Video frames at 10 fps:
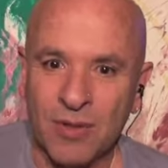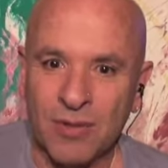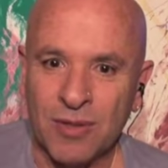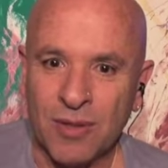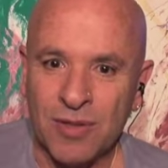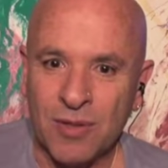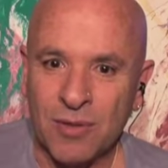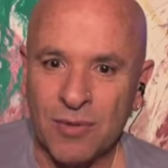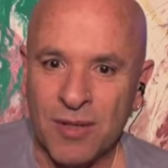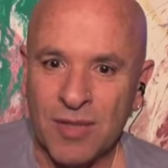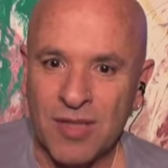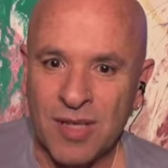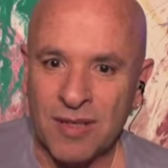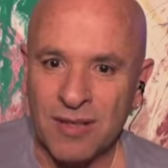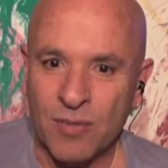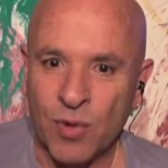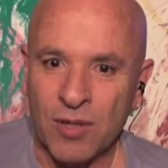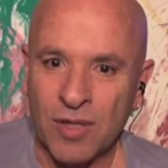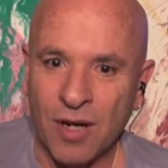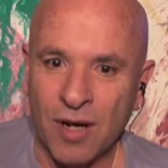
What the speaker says: you need also to understand where they